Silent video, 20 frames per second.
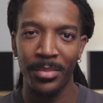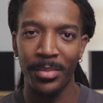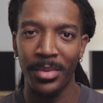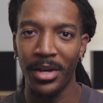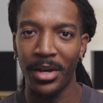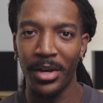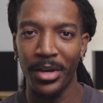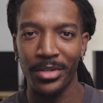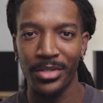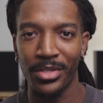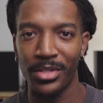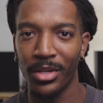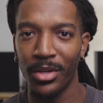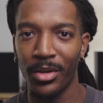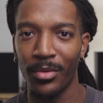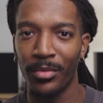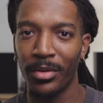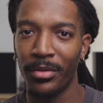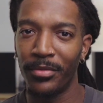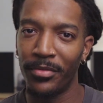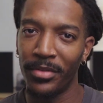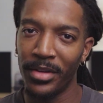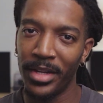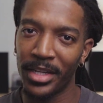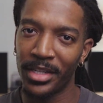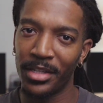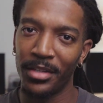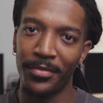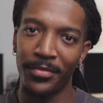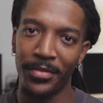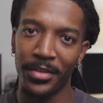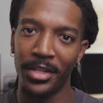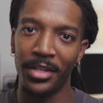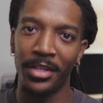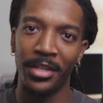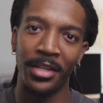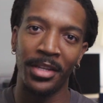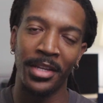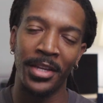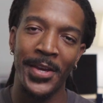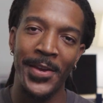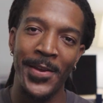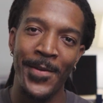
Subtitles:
but also reflective feeling